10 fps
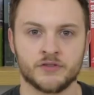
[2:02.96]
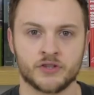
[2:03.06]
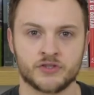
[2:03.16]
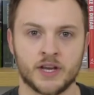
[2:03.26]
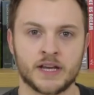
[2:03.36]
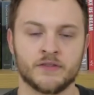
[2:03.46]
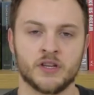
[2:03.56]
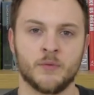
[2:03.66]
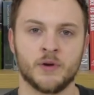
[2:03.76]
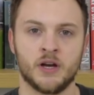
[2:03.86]
just yet,
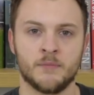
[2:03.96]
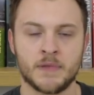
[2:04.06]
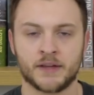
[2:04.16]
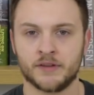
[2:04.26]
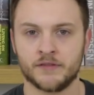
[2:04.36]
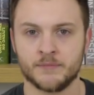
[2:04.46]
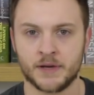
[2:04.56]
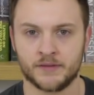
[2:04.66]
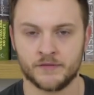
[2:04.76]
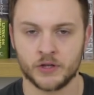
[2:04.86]
even though we are
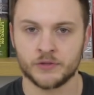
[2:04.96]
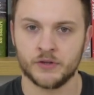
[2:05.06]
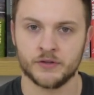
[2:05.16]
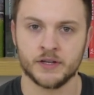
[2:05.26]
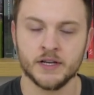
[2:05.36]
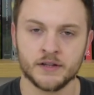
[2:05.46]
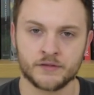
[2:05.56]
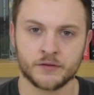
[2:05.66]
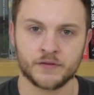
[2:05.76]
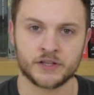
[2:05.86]
massive odds on
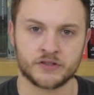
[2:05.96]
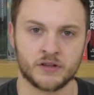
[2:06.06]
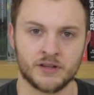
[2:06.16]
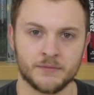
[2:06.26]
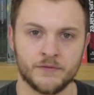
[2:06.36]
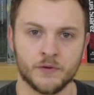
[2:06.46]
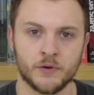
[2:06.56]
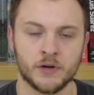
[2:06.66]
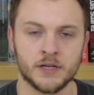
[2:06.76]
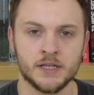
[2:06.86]
to finish in the top
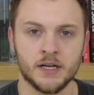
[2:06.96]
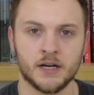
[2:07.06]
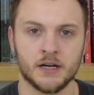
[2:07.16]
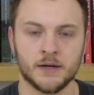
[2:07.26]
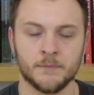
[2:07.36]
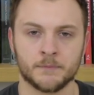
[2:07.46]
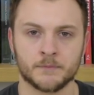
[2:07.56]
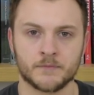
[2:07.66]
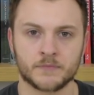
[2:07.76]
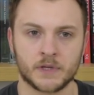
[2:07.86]
four. But
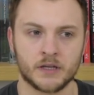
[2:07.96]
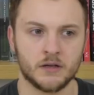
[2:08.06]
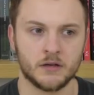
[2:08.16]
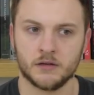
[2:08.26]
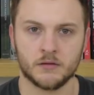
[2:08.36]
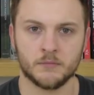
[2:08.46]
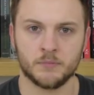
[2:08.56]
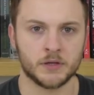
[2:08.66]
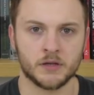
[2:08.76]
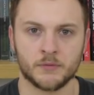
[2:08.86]

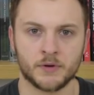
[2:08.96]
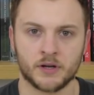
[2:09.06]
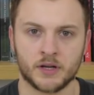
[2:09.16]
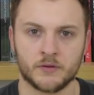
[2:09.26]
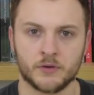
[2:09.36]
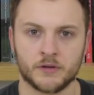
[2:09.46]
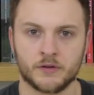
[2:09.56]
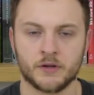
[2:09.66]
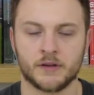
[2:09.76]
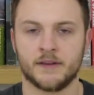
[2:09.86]
look,
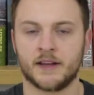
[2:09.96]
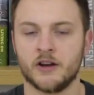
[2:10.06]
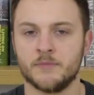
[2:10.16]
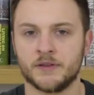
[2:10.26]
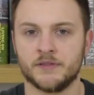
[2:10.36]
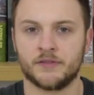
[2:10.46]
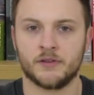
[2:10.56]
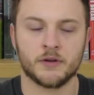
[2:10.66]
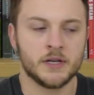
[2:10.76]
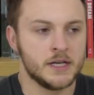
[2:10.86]
we've got to take care of business.
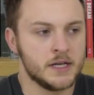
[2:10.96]
So